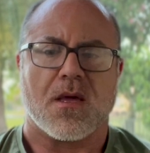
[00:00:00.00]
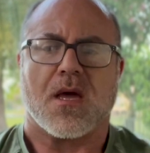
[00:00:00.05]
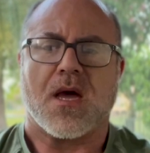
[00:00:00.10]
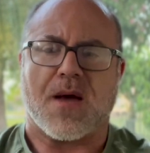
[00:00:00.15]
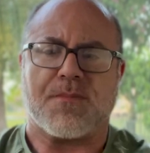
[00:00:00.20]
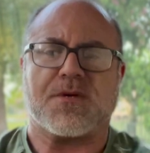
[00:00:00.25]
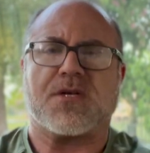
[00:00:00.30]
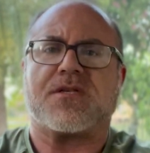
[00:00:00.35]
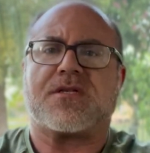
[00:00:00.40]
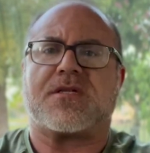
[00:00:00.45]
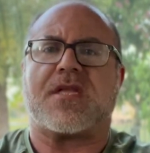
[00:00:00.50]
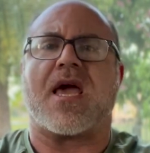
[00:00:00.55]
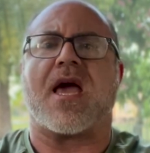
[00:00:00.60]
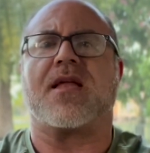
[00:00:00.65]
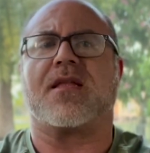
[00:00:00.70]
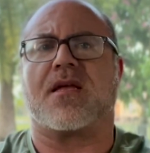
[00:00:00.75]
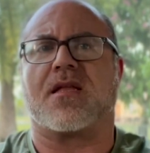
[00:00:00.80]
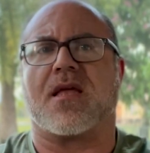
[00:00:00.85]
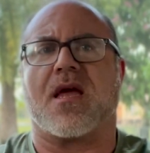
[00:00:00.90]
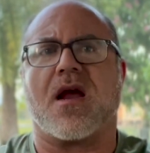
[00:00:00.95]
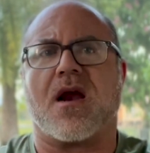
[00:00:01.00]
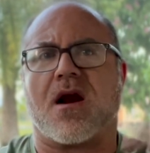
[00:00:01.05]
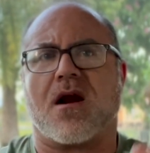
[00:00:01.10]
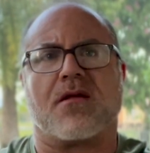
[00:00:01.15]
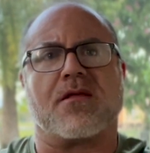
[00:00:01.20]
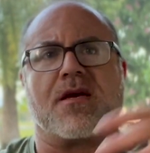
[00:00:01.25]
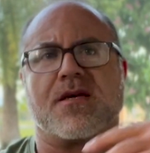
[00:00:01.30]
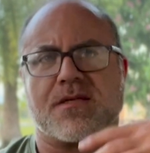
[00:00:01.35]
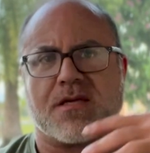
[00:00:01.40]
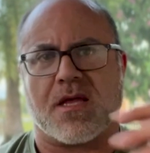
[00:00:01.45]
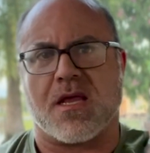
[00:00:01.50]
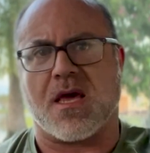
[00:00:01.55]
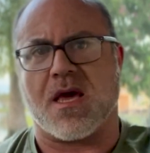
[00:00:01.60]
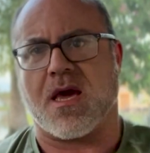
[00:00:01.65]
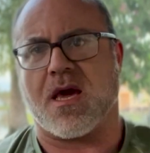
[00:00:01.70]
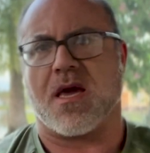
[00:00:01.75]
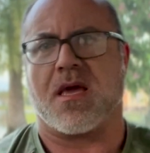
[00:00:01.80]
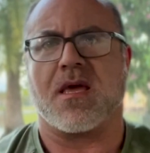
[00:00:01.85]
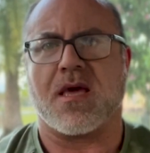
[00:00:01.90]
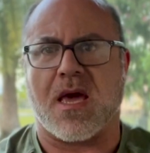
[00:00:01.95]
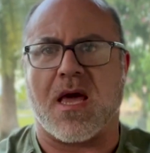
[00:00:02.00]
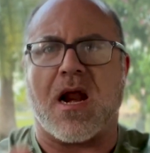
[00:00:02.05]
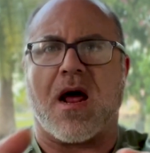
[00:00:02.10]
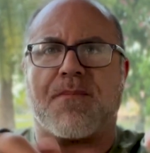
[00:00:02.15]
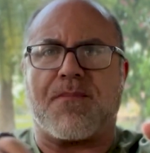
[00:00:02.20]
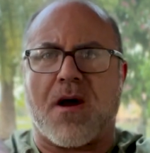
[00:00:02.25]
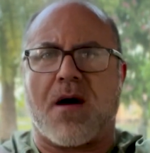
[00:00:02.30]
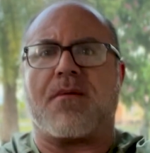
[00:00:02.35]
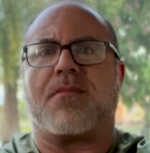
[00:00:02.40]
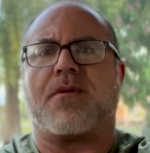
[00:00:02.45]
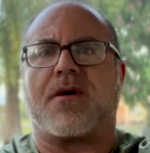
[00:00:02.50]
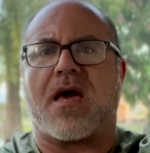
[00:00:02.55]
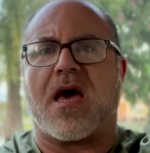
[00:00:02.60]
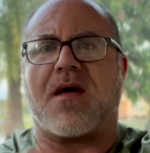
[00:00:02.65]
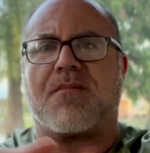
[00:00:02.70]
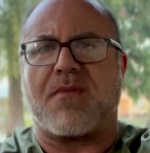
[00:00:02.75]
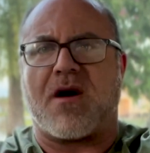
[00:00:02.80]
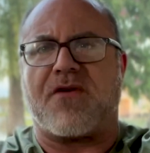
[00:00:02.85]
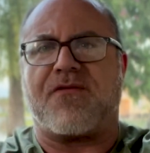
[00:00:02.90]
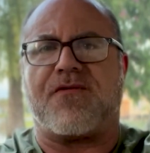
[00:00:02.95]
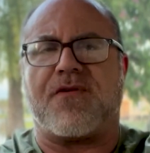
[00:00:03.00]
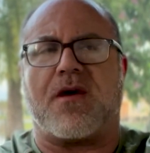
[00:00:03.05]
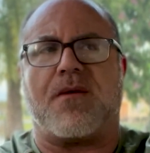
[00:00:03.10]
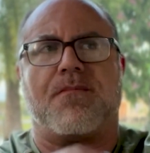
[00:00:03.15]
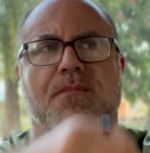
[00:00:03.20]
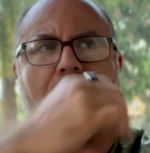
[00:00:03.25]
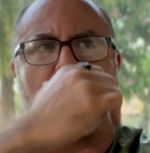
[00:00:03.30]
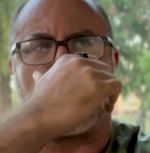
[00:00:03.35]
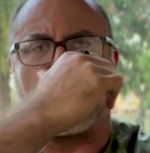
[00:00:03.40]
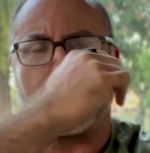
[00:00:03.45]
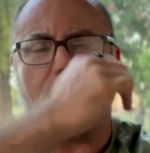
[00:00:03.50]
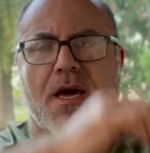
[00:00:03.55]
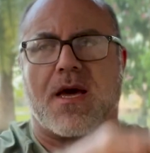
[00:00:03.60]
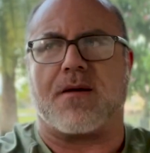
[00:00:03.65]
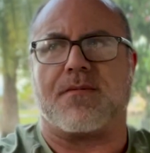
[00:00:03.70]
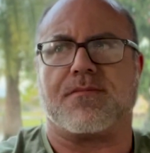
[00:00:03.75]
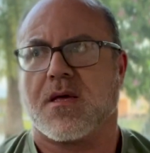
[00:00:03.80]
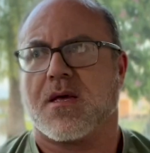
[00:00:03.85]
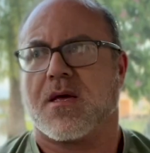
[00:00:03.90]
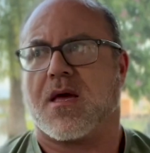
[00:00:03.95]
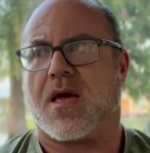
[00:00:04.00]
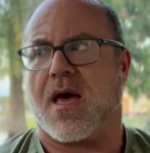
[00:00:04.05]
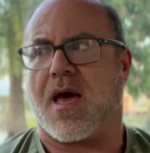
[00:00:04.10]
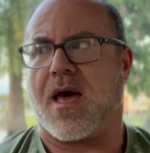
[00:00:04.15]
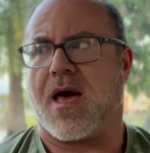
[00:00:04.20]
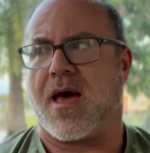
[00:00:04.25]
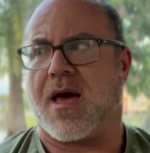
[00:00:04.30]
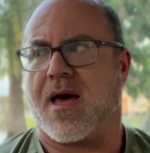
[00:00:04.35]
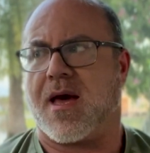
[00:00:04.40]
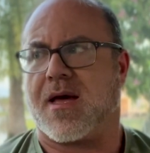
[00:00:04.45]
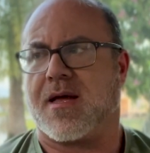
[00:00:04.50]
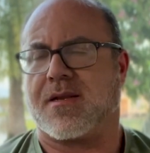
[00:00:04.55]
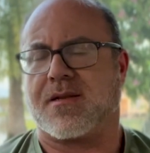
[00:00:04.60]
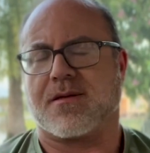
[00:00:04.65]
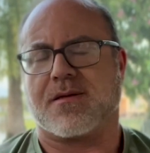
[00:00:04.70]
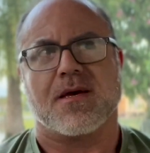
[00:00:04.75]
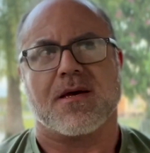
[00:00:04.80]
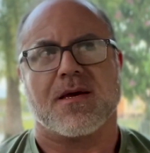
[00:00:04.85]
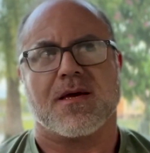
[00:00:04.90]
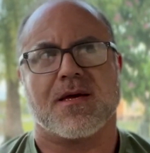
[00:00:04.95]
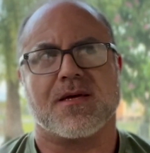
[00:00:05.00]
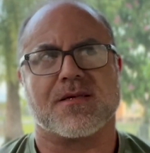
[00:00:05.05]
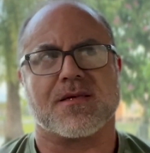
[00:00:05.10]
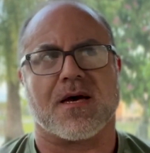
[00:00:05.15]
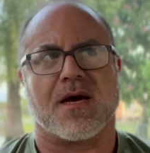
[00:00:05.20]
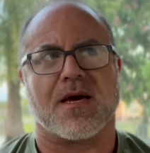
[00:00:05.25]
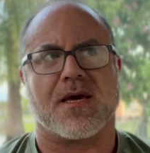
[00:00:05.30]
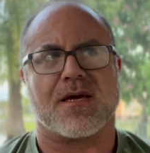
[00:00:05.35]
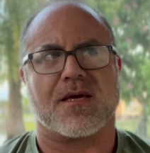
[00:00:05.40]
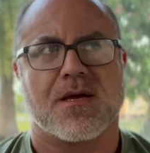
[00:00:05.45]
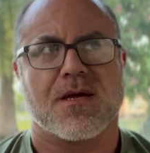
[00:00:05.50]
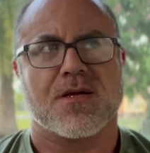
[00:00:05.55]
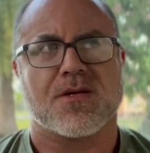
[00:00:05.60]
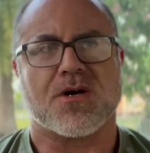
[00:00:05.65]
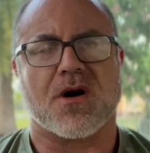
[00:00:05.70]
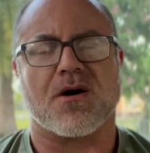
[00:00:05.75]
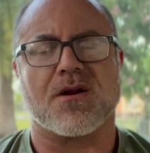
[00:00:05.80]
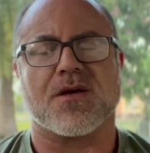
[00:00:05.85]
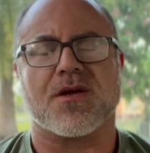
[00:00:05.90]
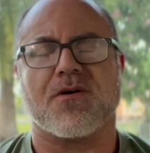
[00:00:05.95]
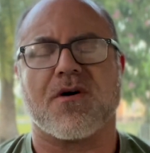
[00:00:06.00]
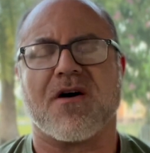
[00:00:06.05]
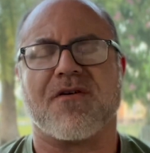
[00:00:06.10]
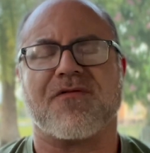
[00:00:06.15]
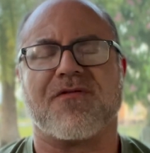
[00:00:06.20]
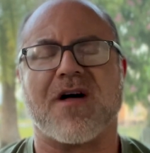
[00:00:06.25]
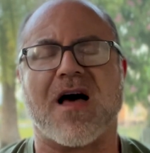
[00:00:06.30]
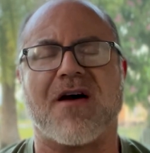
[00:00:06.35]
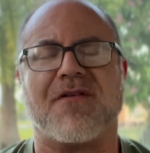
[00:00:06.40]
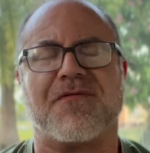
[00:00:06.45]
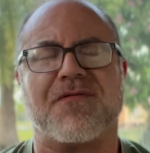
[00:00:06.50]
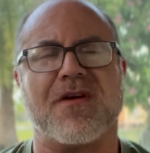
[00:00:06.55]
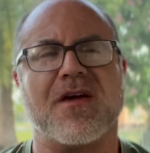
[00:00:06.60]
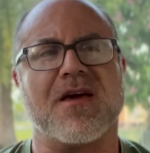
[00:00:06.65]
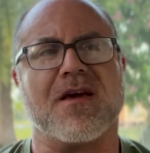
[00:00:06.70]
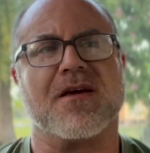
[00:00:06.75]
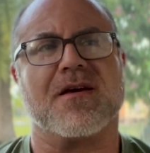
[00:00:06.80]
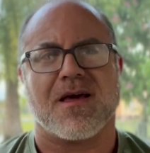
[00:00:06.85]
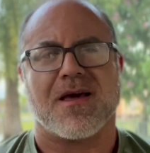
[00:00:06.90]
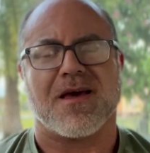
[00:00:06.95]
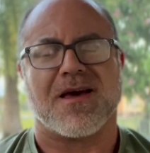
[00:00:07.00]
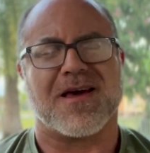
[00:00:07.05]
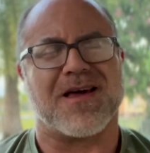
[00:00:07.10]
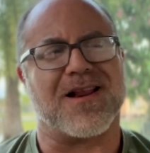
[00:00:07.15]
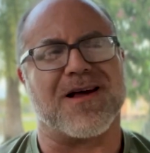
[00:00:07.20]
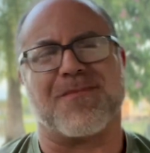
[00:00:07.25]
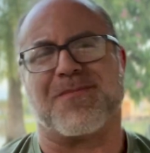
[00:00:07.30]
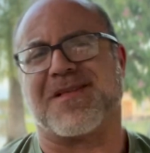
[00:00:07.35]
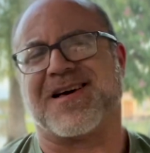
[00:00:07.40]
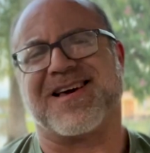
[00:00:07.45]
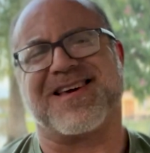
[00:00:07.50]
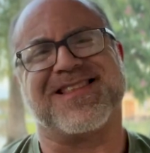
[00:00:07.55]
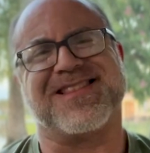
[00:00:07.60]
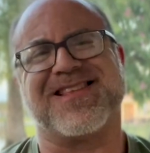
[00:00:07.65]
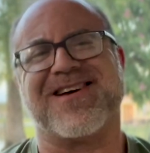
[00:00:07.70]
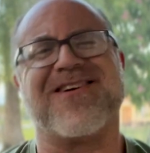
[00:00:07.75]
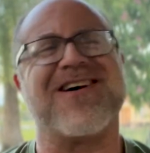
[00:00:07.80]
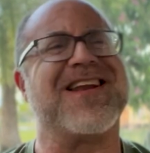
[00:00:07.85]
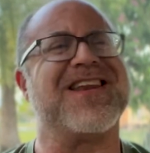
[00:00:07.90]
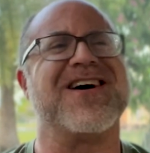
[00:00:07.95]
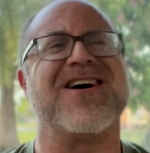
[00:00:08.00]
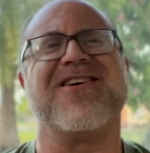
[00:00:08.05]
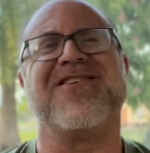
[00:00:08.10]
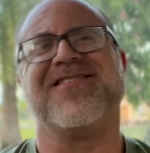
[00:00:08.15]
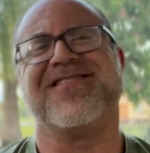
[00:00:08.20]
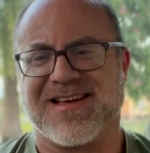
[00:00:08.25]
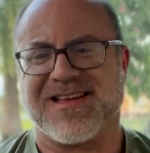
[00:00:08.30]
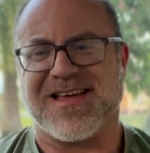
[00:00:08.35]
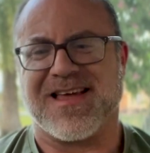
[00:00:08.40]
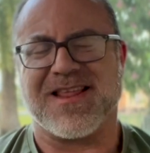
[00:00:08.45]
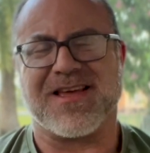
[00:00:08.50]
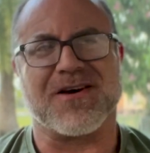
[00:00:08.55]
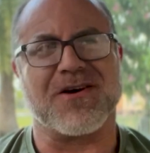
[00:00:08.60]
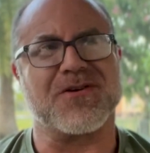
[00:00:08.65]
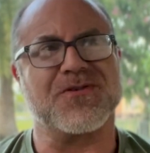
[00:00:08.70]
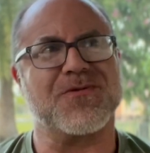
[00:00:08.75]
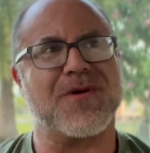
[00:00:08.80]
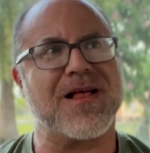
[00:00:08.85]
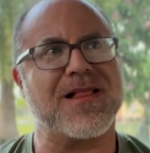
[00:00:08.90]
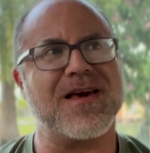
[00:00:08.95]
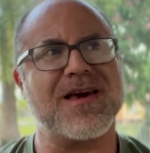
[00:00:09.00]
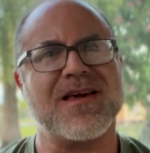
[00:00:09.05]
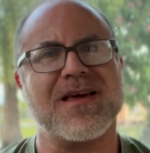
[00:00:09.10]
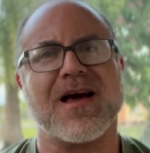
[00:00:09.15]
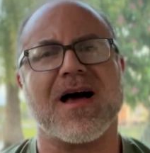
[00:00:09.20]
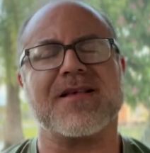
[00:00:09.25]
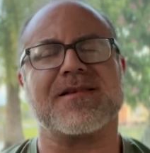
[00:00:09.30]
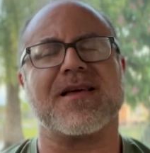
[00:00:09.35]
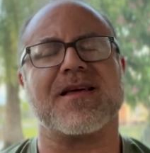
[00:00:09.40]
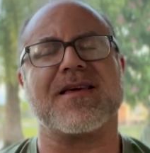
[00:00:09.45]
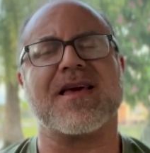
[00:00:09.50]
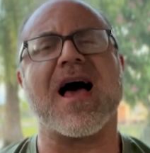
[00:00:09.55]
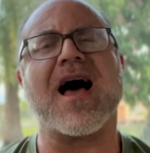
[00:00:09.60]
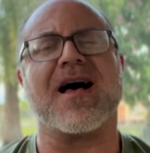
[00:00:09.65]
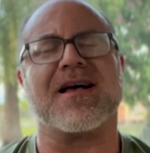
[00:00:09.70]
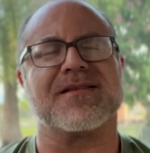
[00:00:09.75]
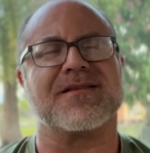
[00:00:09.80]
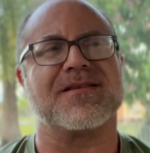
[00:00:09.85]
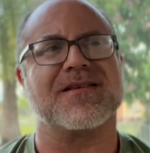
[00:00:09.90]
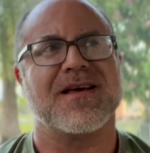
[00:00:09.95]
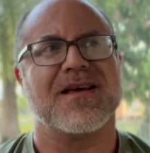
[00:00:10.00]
I'm just standing there listening, and I probably had my feet buckled in. And he's like, "Charlie, you have flat feet." And I'm like, "No, I don't." And he goes, "Really?" I said, "Yes."